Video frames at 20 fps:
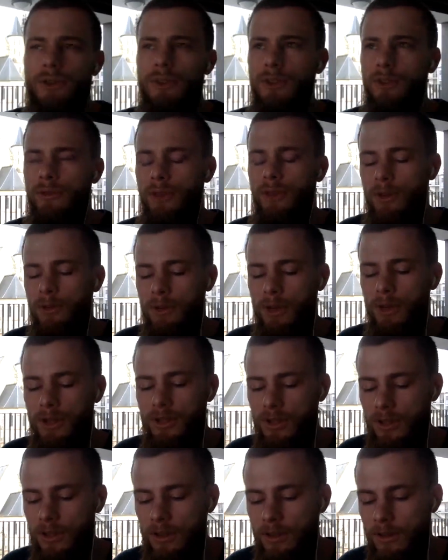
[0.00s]

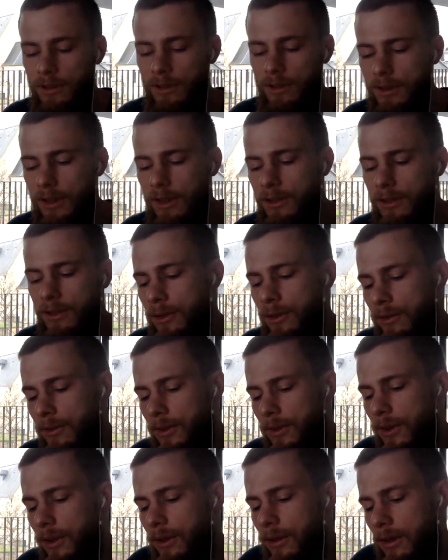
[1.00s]
configuration and that sort of
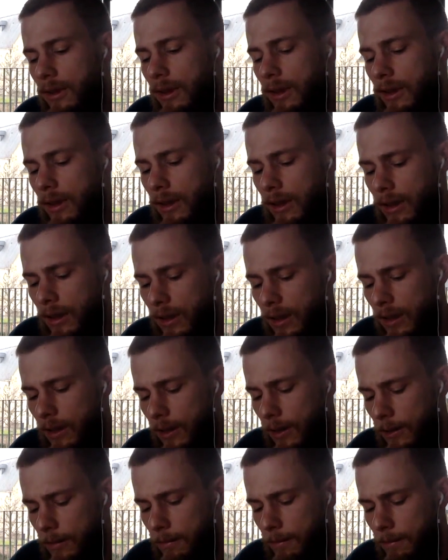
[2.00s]
thing.
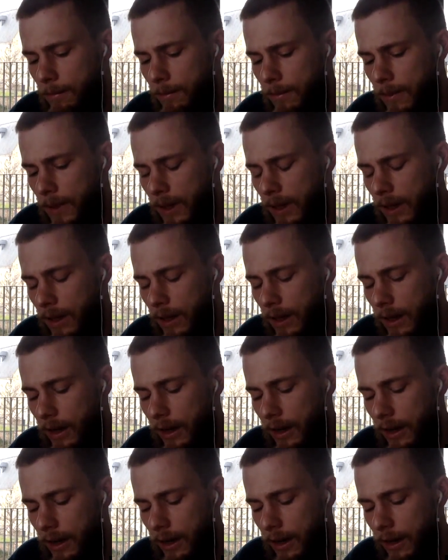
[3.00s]

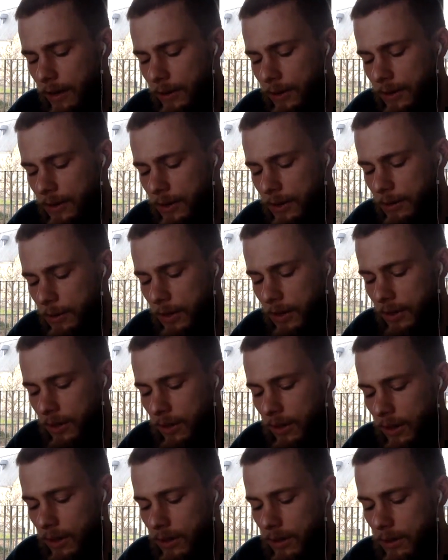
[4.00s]
I have the suspicion
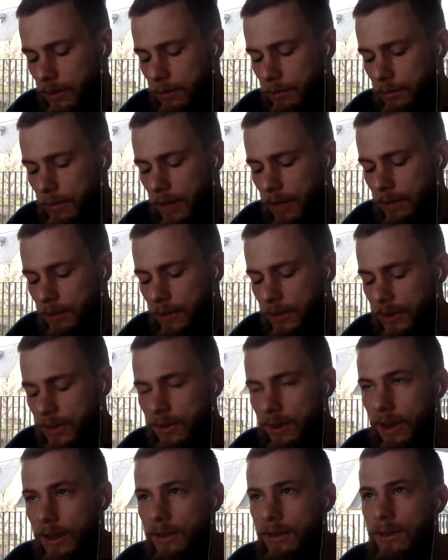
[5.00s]
that the main reason
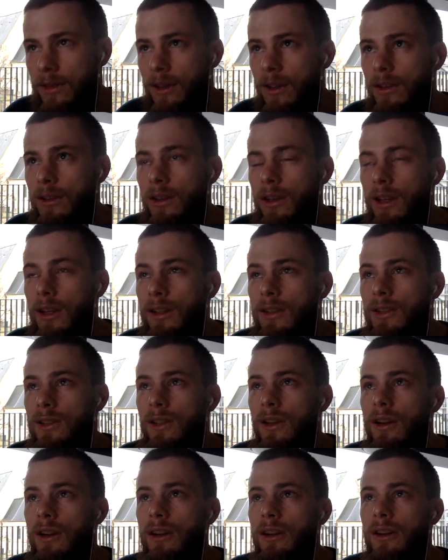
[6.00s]
that links
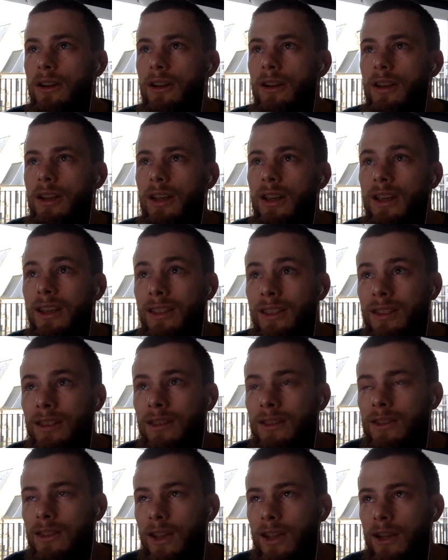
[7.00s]
are
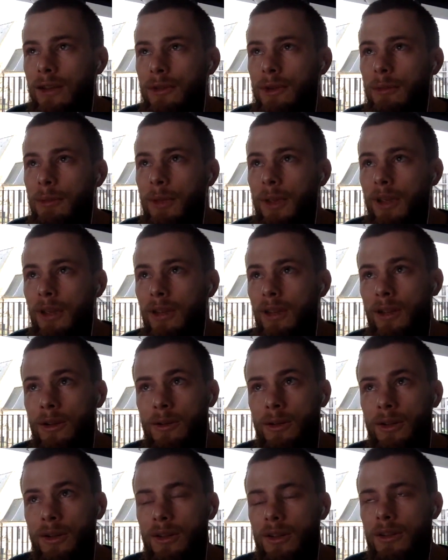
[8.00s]
inside of the
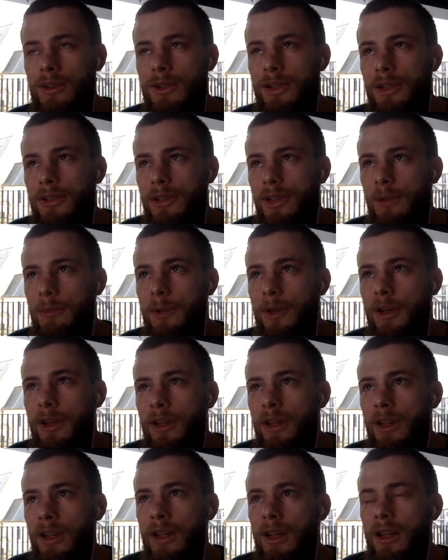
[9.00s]
payload in JSON
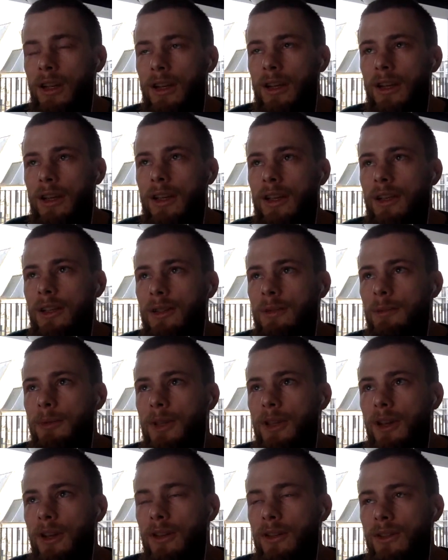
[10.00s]
API is
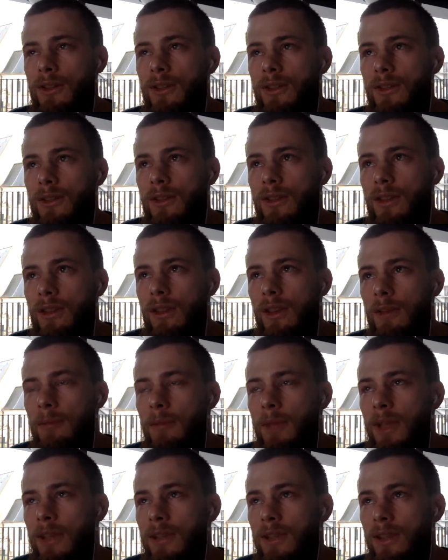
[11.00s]
because that
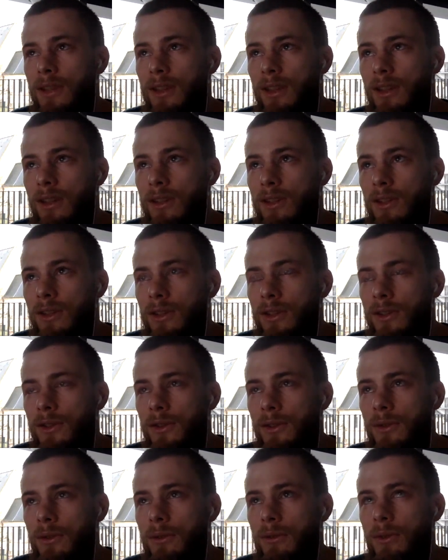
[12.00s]
makes it easier
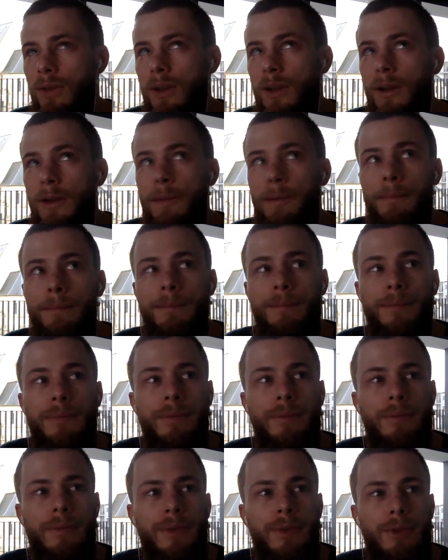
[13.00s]
to
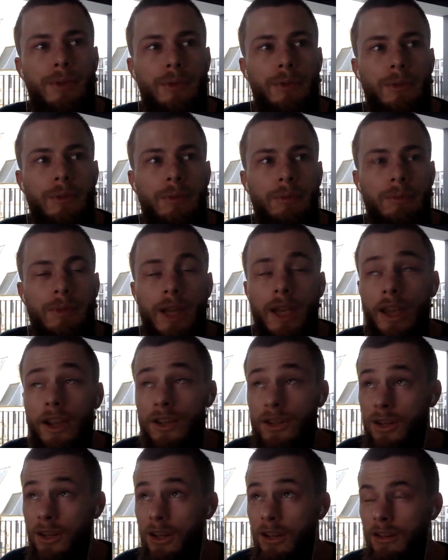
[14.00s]
do
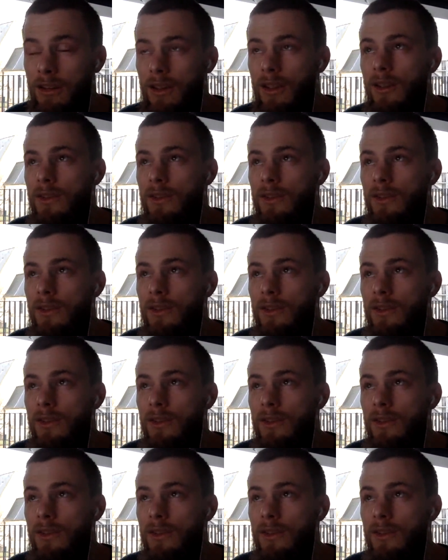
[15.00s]
caching and